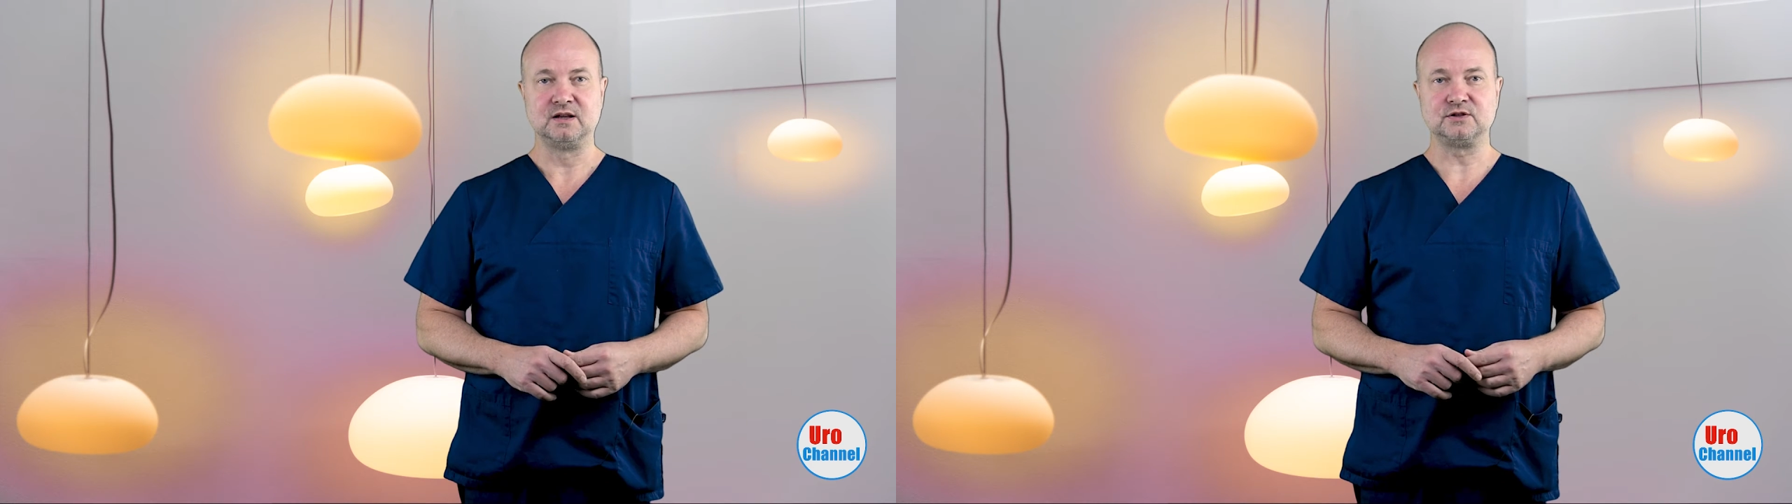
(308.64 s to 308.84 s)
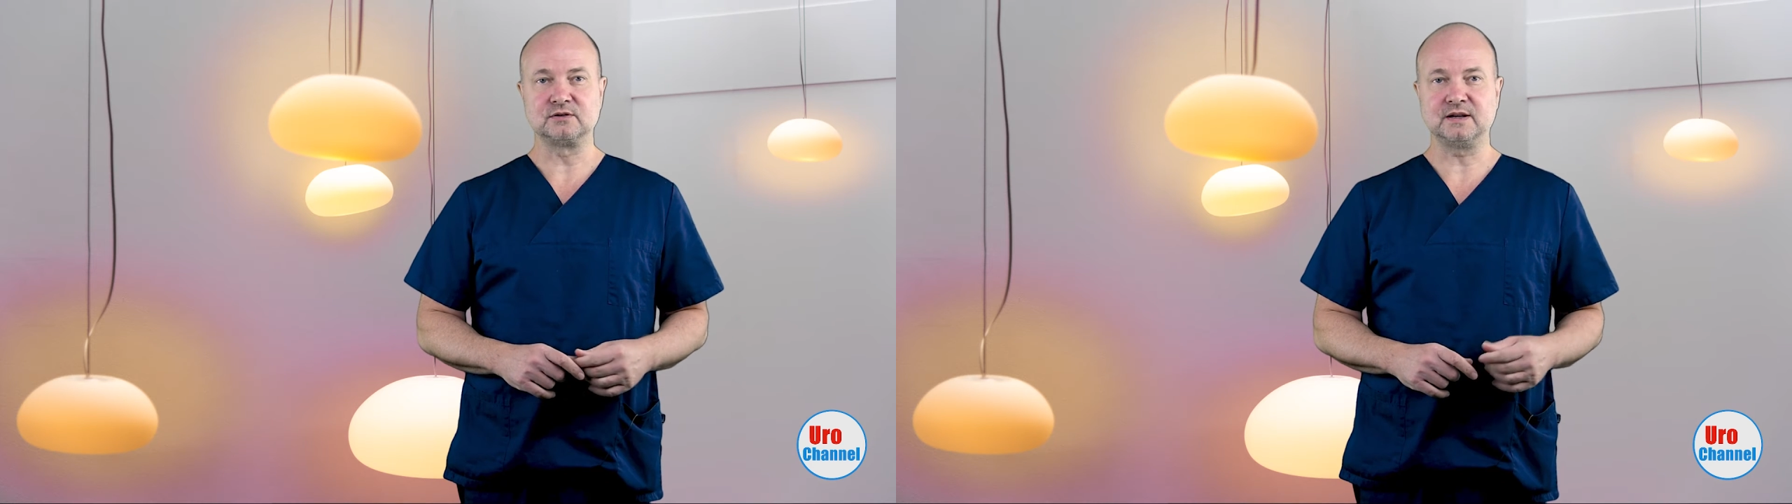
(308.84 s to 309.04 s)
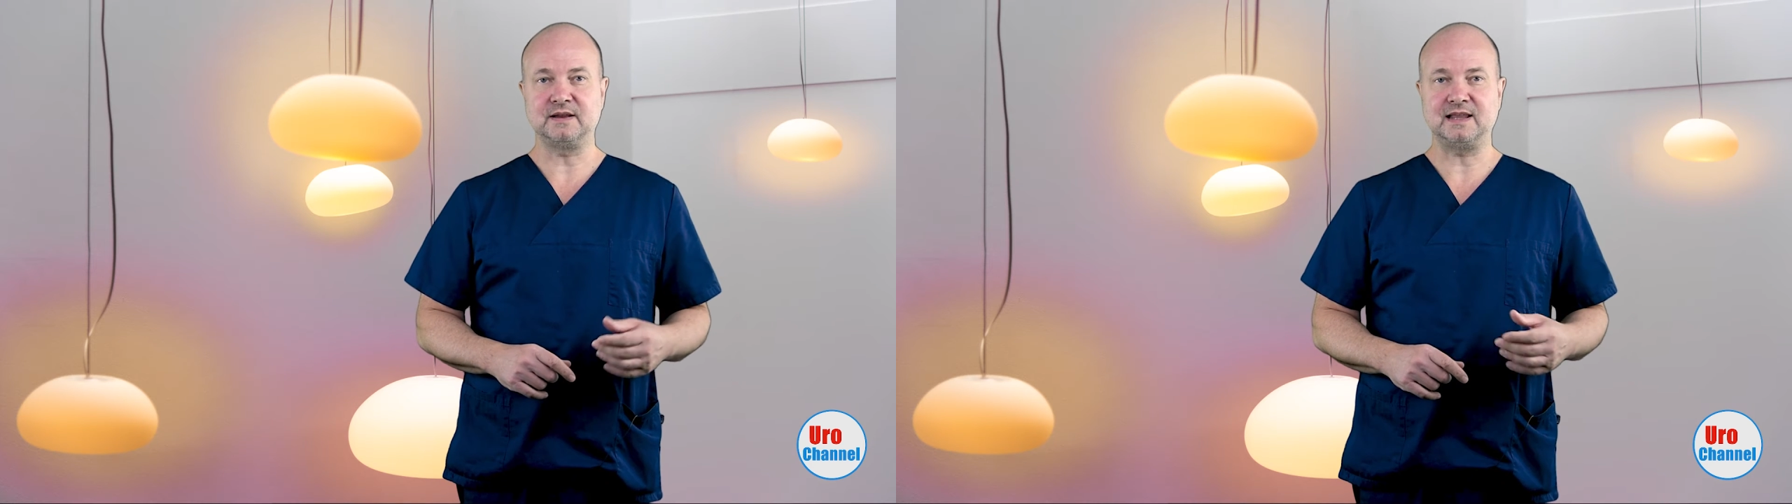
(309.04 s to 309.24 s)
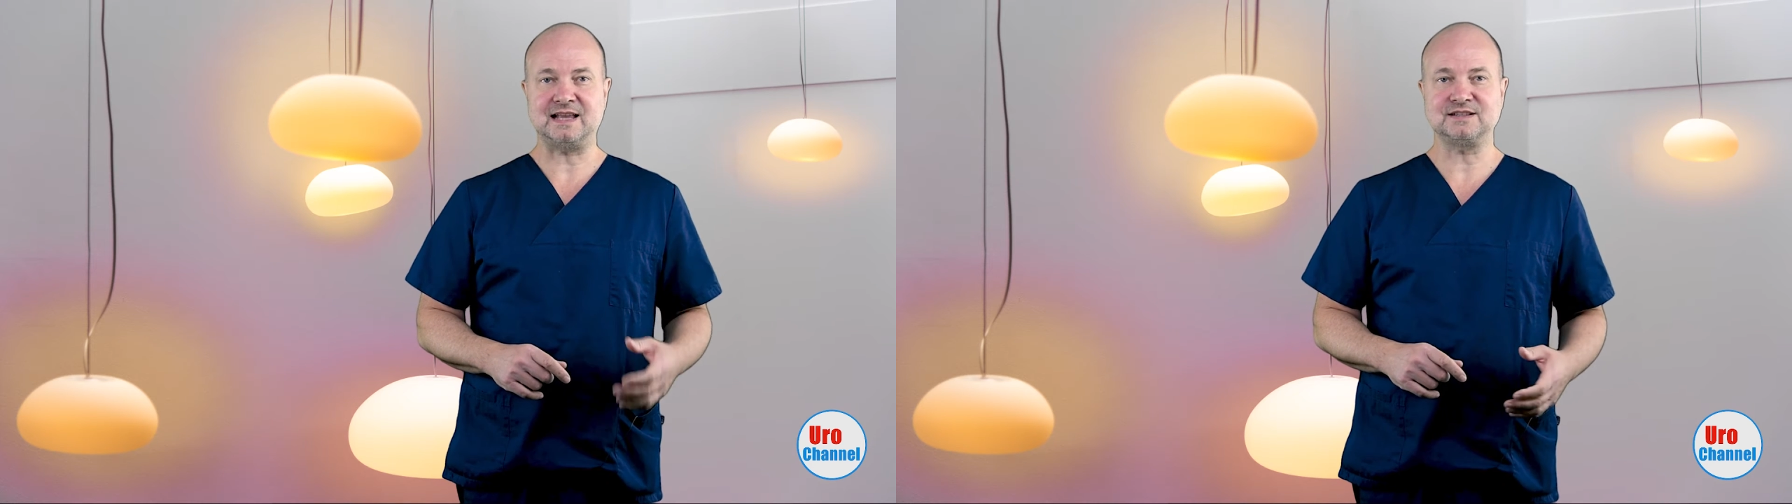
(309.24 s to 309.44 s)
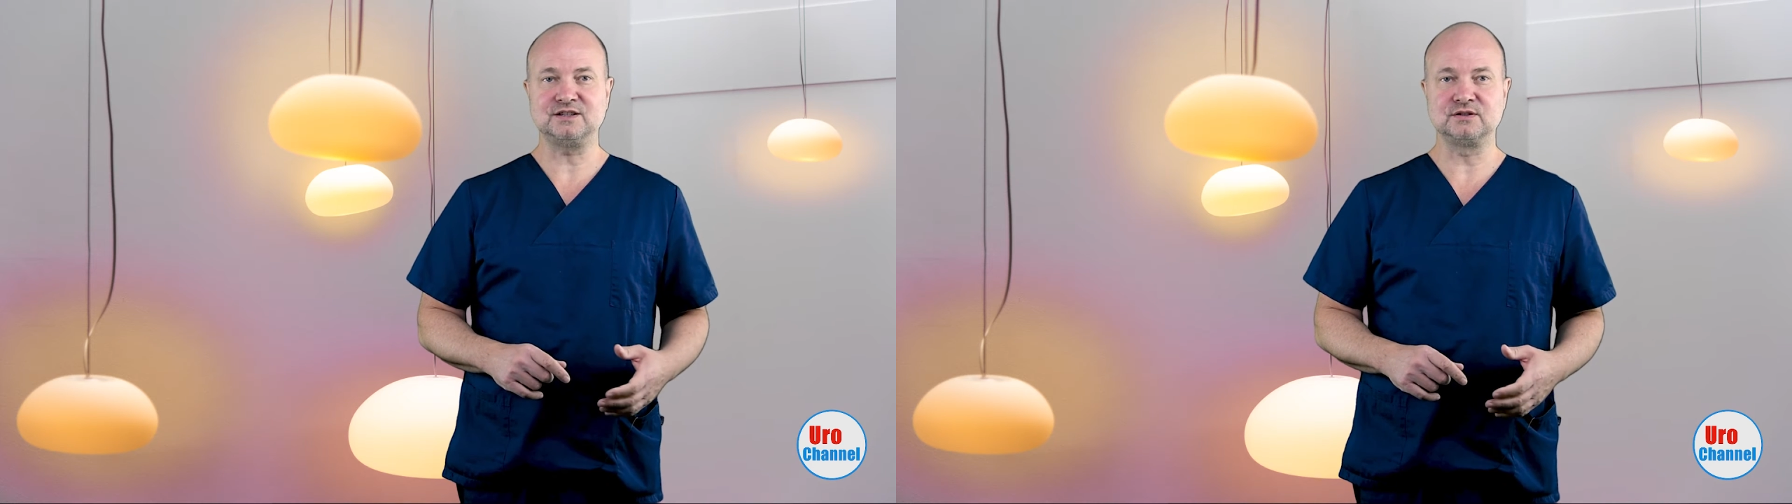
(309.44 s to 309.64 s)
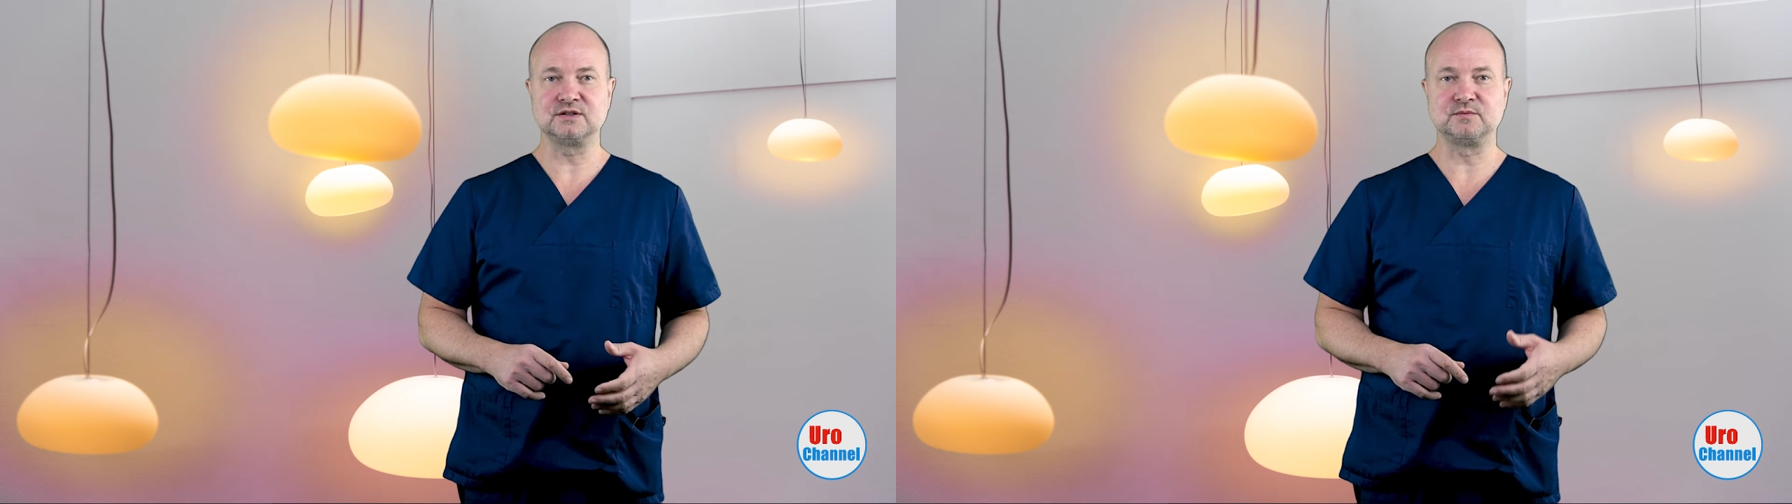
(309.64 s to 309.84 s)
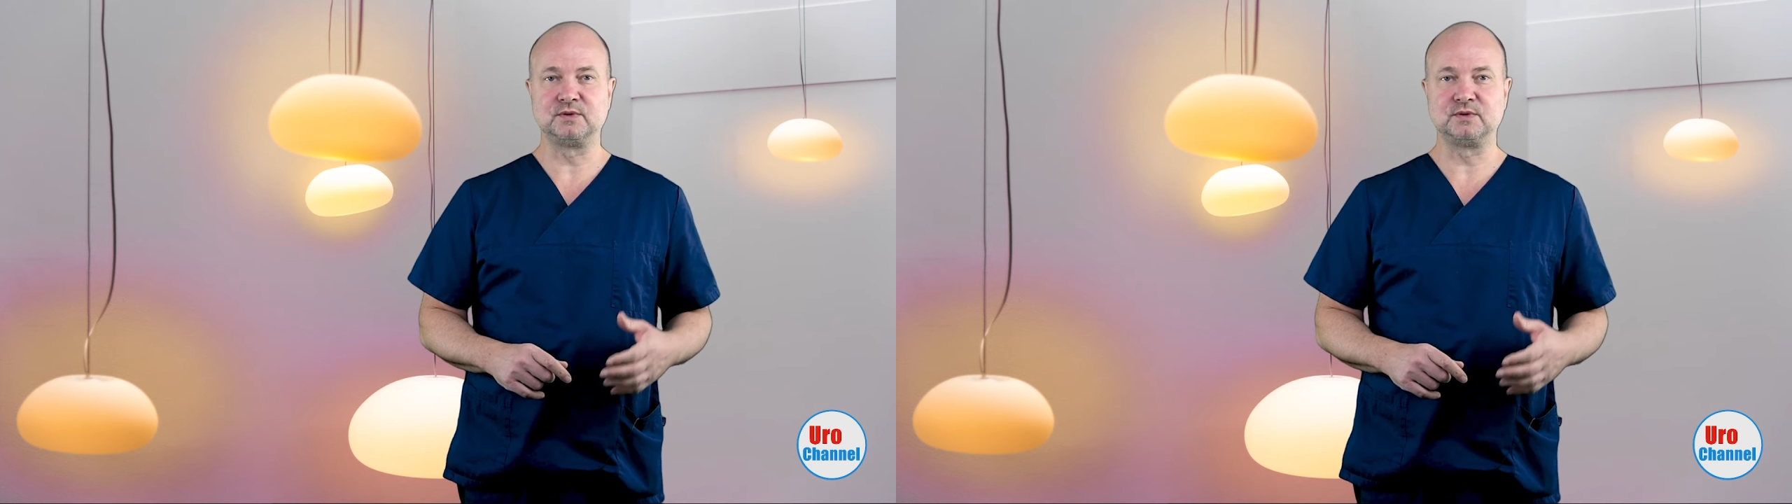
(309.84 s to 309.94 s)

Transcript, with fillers: During the last years,